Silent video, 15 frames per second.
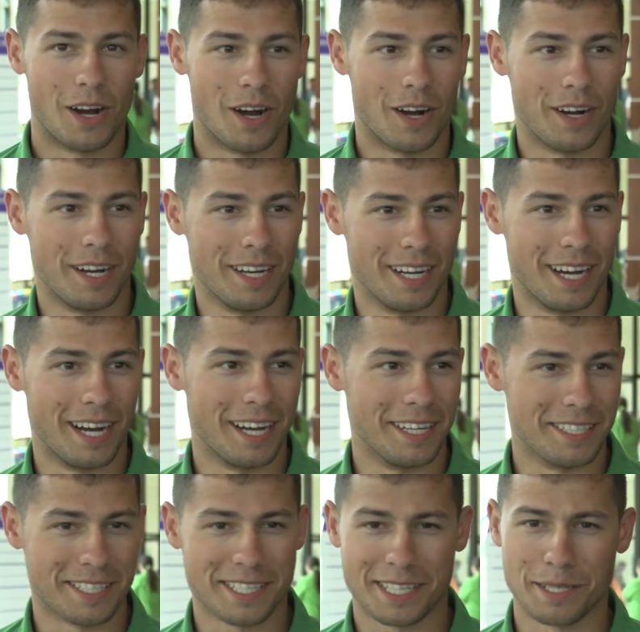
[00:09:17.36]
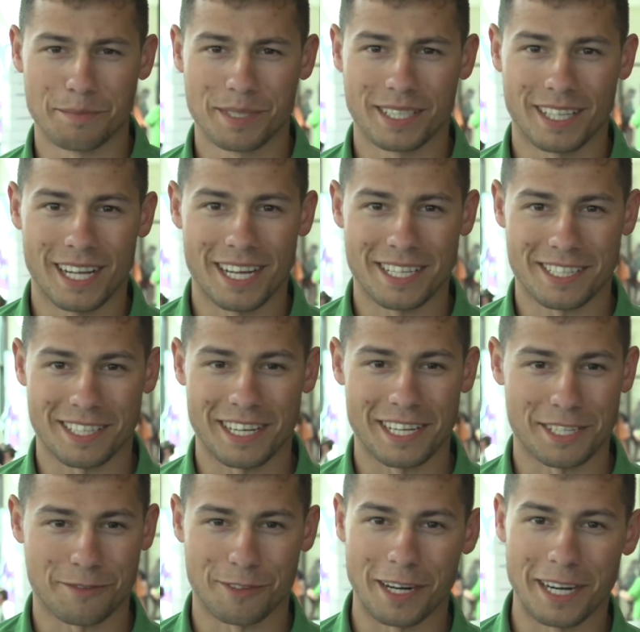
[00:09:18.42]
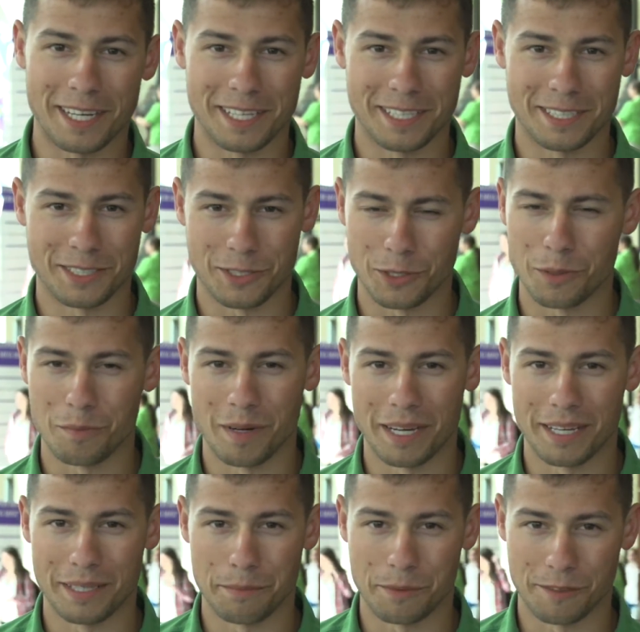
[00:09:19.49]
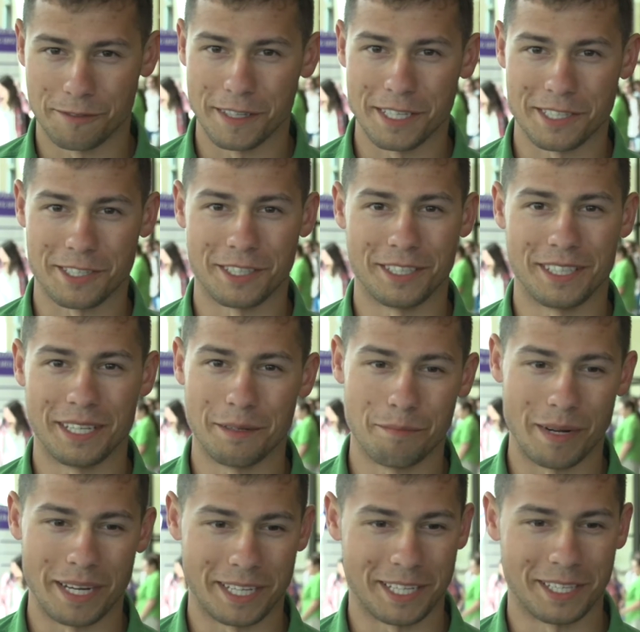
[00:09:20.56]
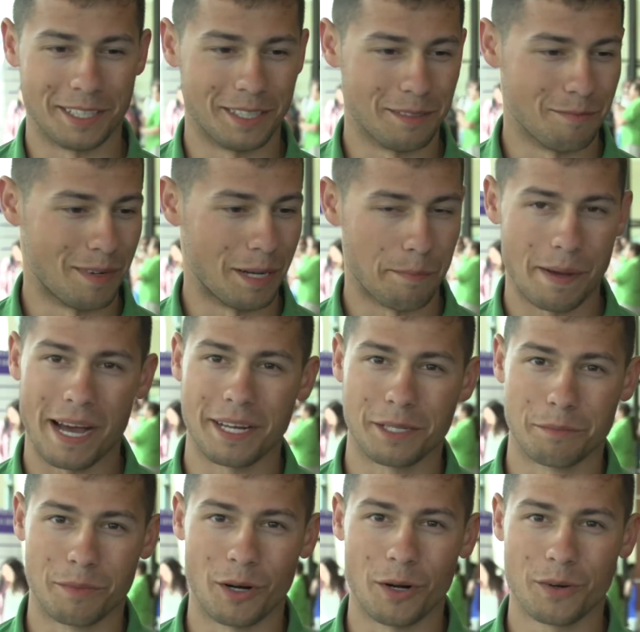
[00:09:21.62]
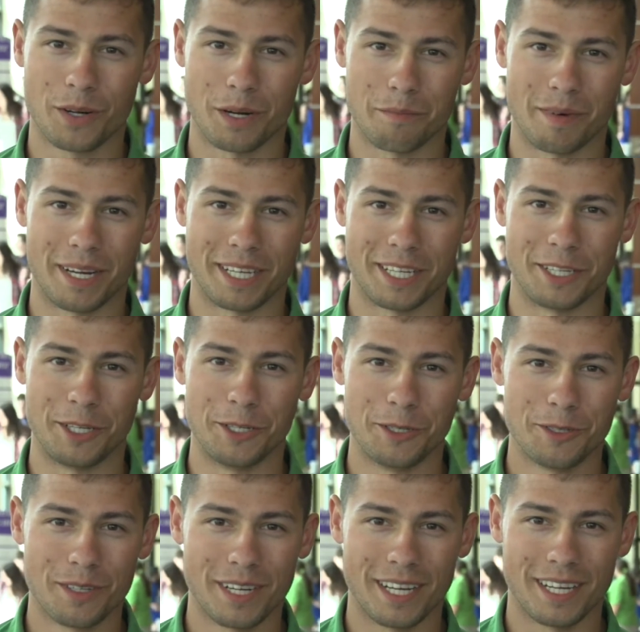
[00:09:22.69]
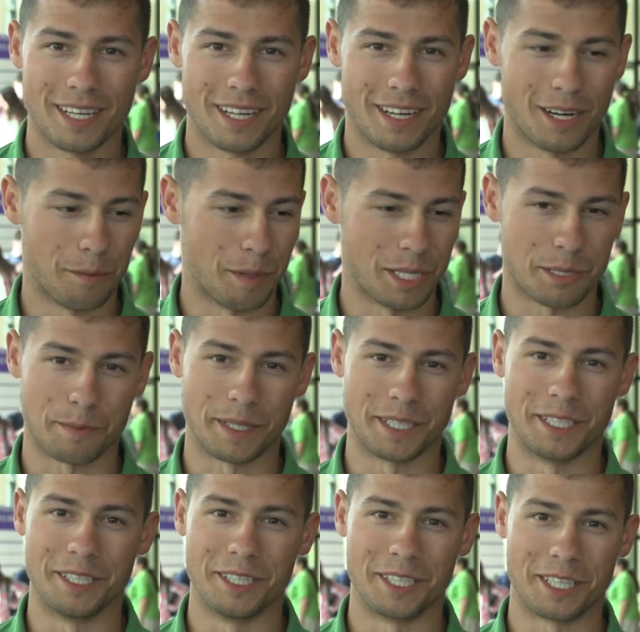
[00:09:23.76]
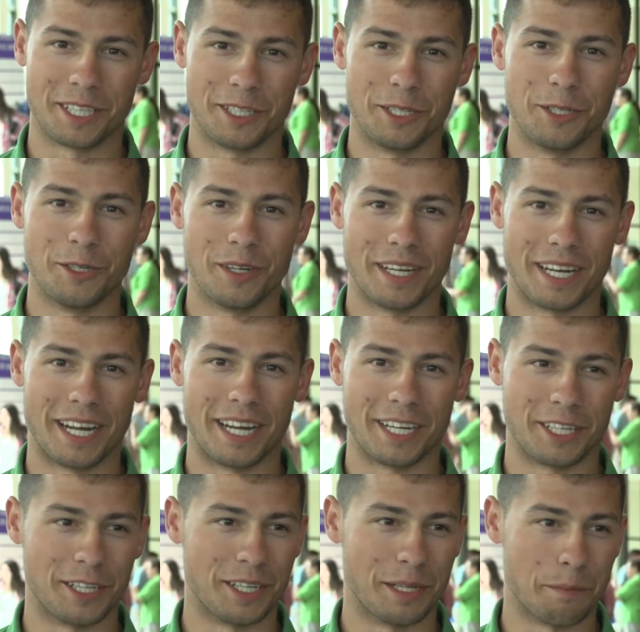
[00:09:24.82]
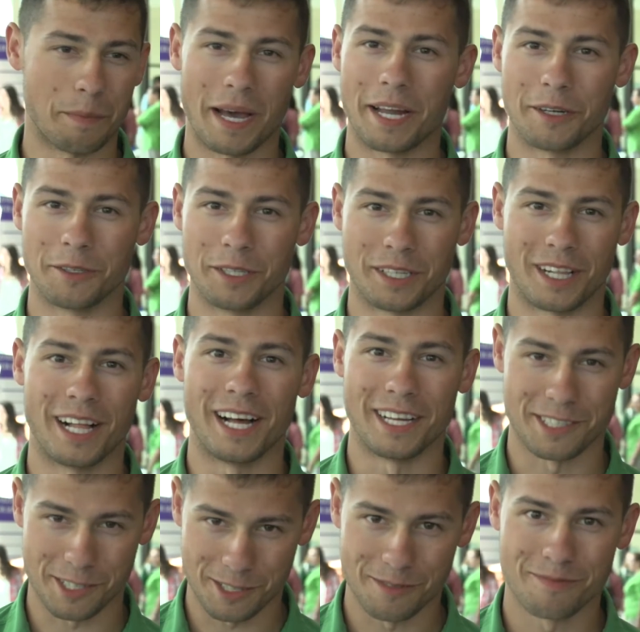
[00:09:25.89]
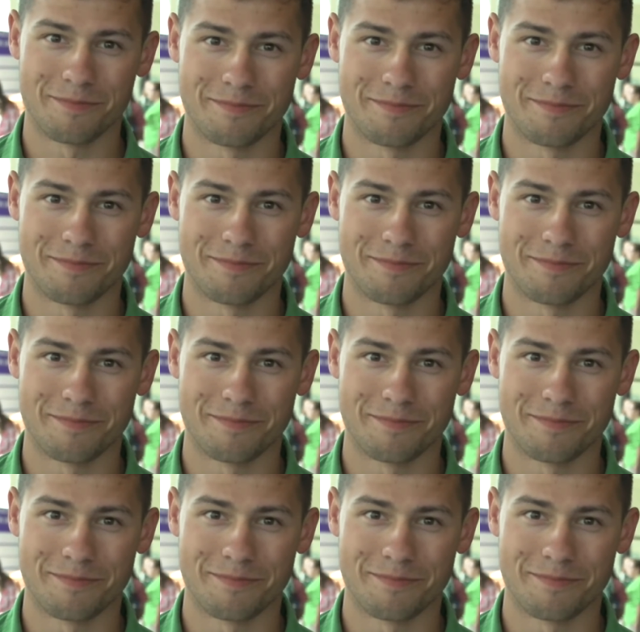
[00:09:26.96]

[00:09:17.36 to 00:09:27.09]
All right, I skipped class last Friday and told my professor that my my paddle broke on my canoe, on my Springhillian canoe, and I couldn't paddle to class.